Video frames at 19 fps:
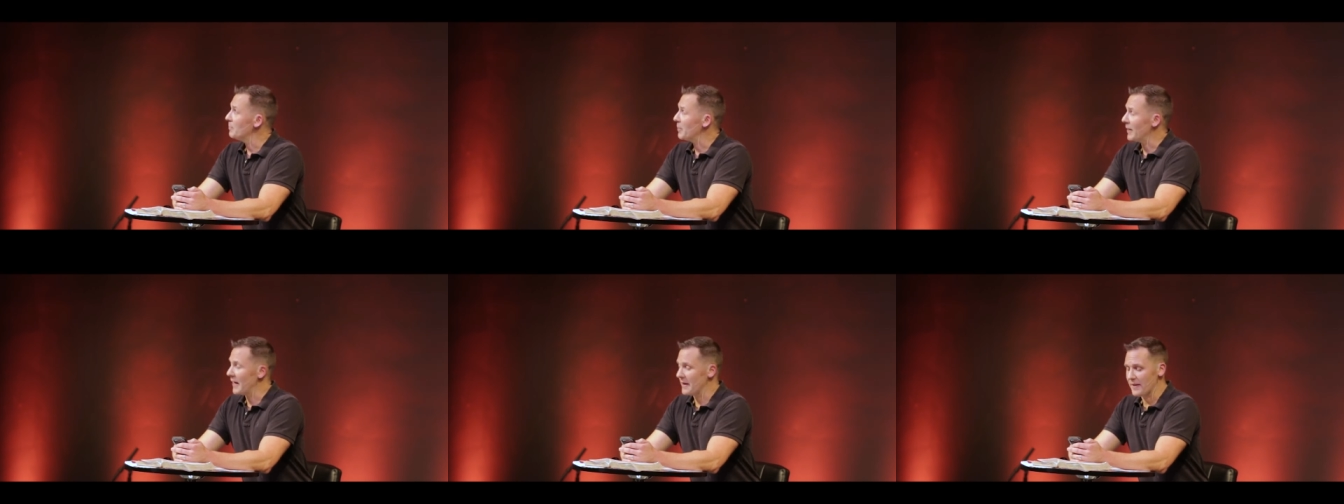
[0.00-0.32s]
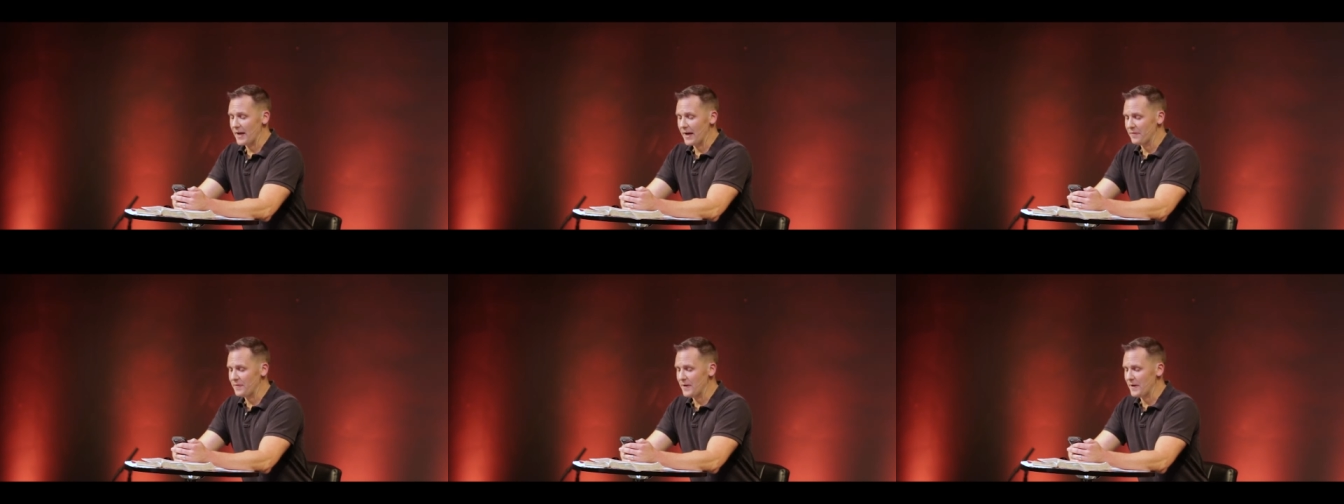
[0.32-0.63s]
But
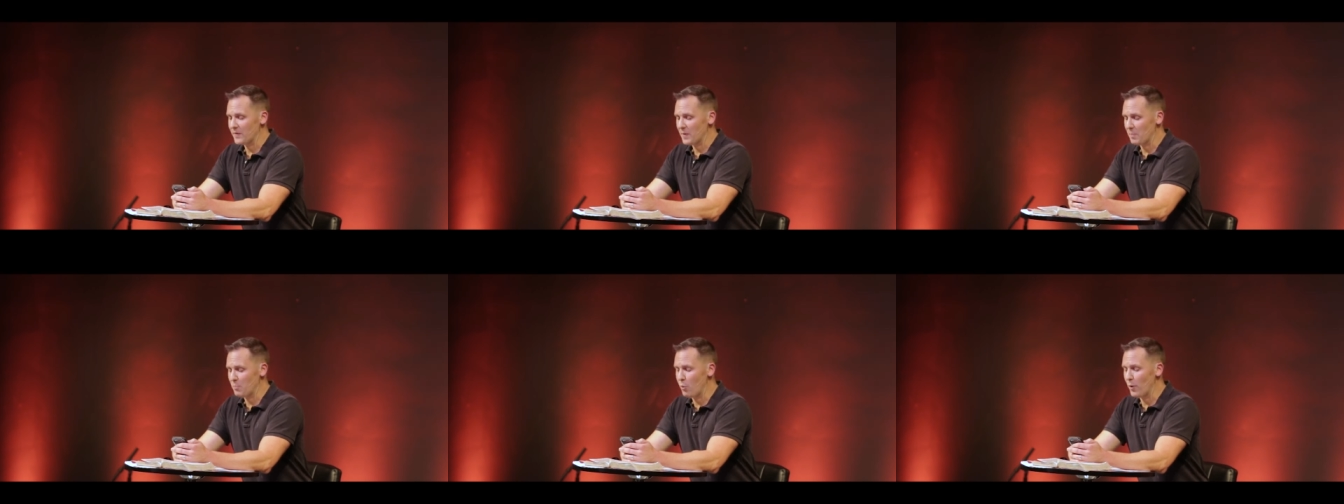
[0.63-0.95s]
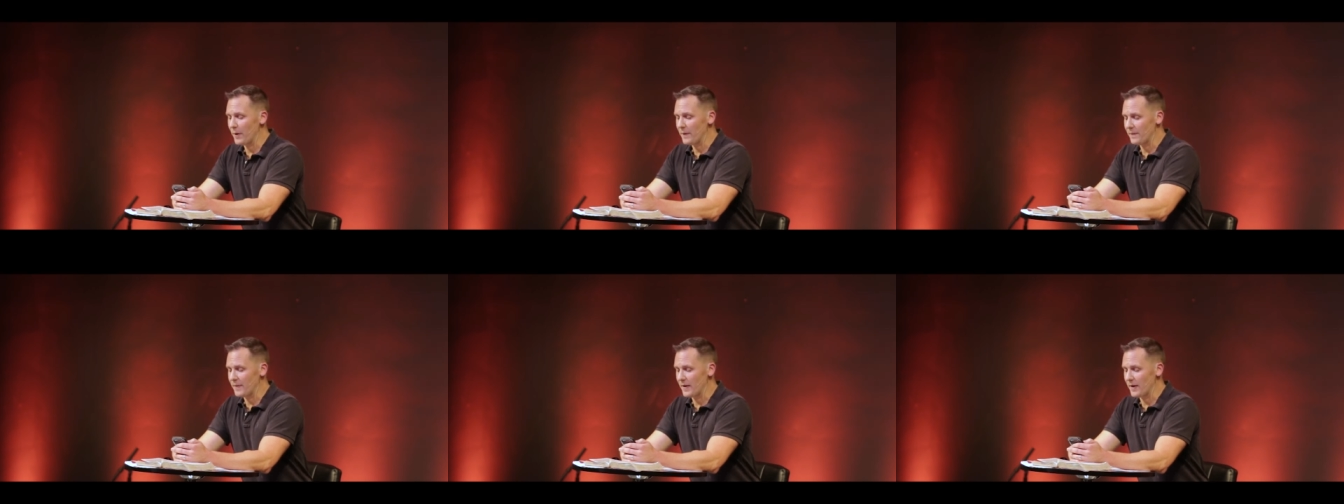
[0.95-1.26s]
I, I, think the
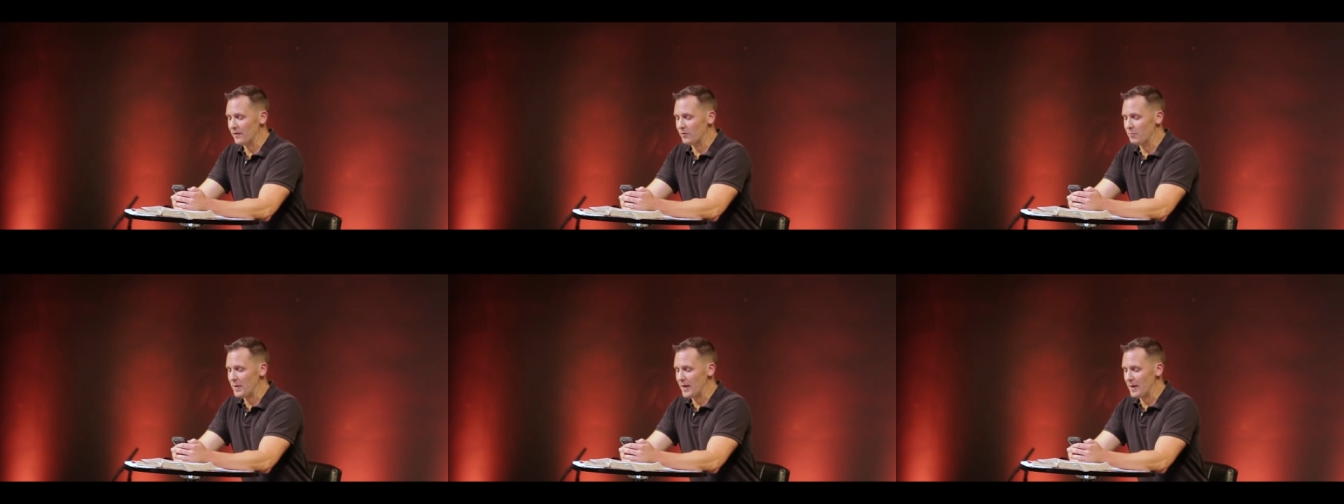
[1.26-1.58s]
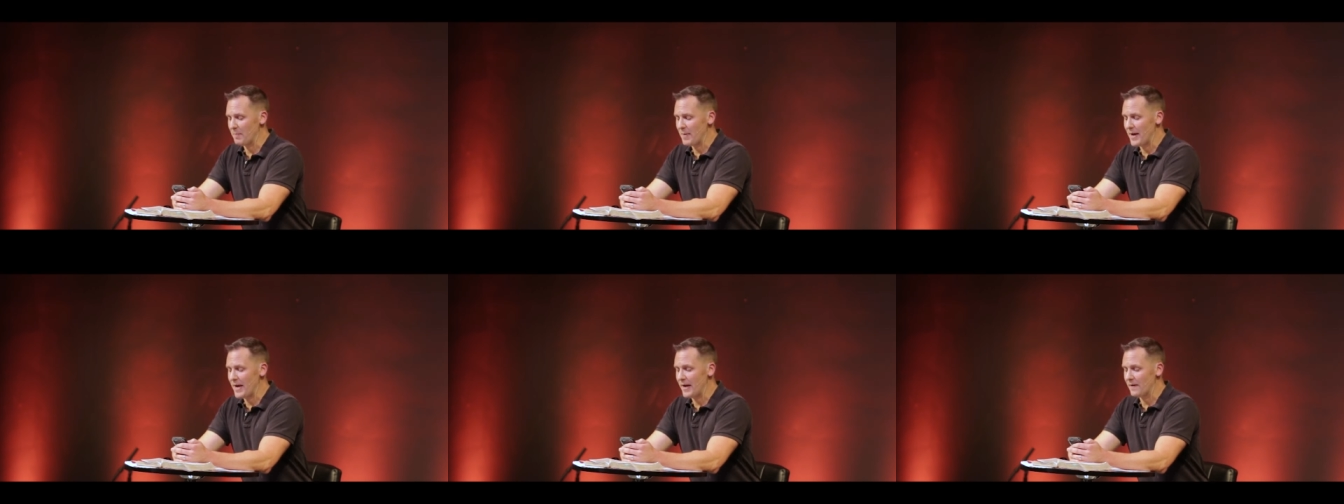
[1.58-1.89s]
point that is
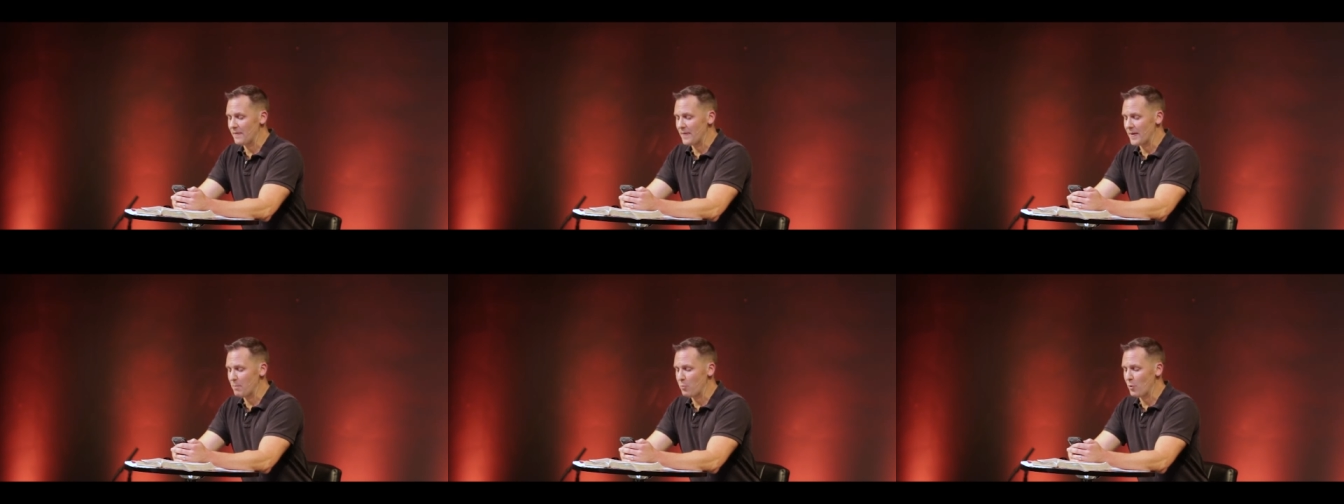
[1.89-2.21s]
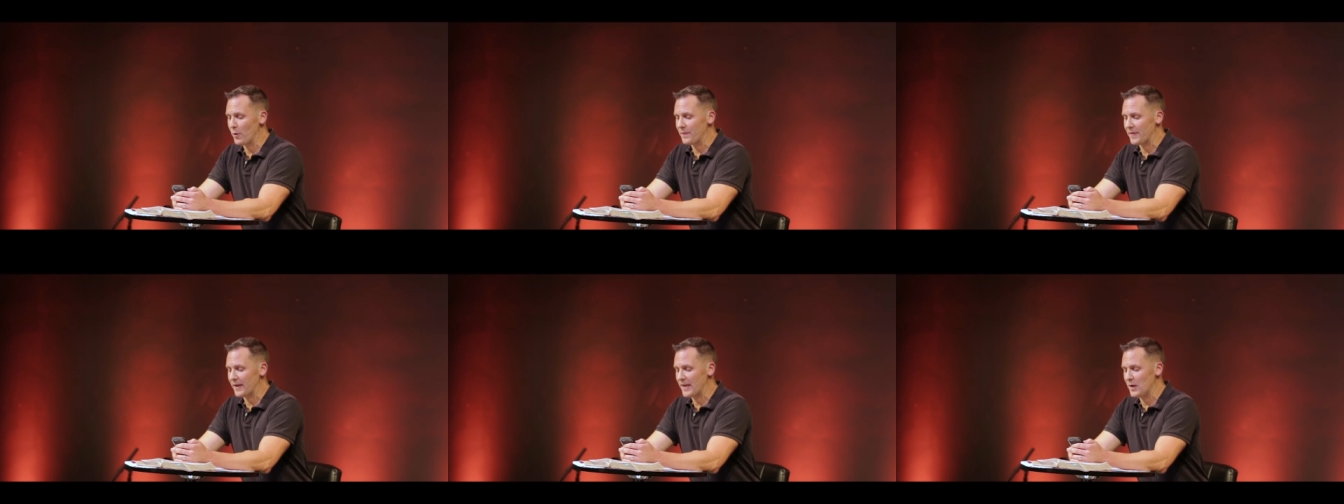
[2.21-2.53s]
being made and the
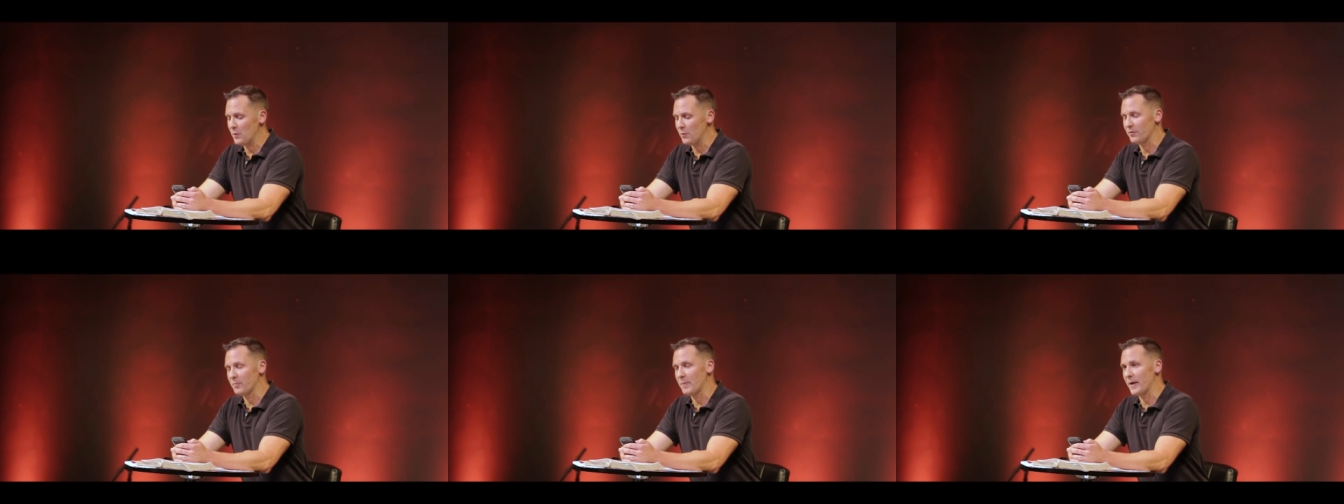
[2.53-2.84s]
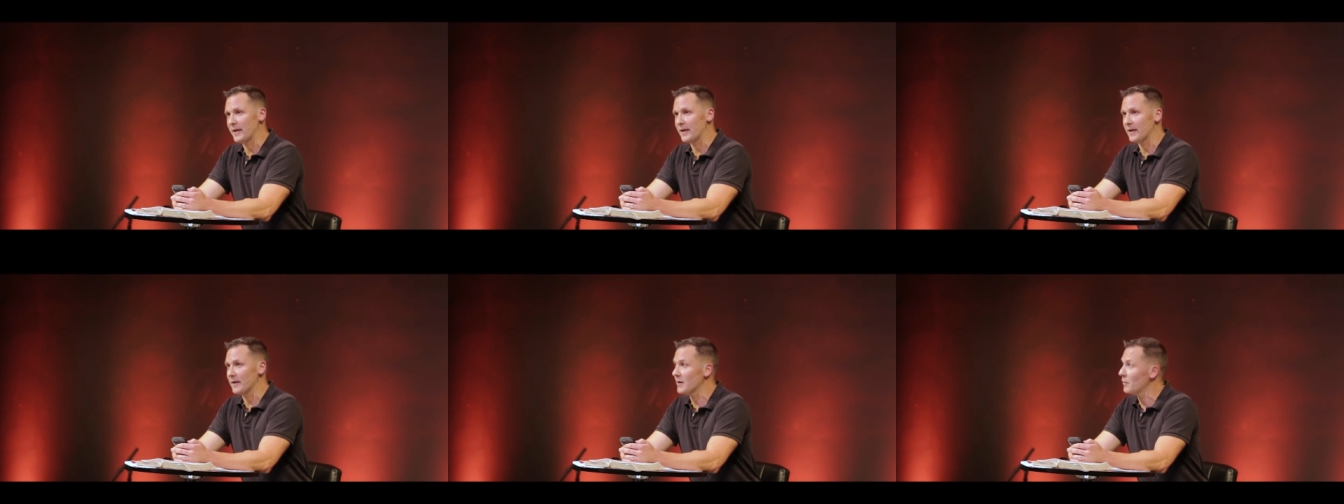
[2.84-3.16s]
point that he was
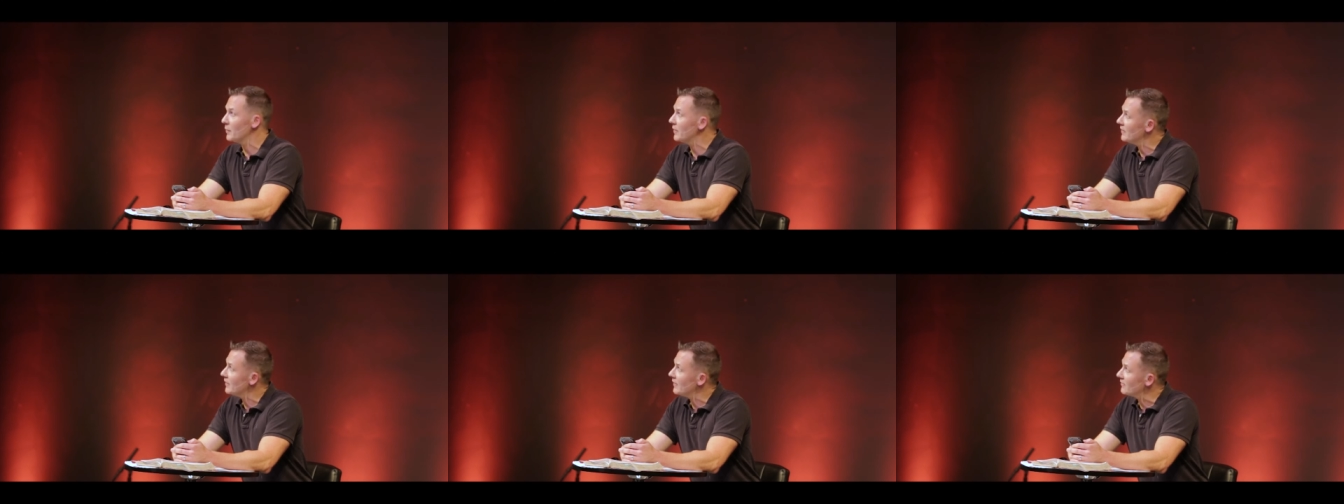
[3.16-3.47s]
making, can we?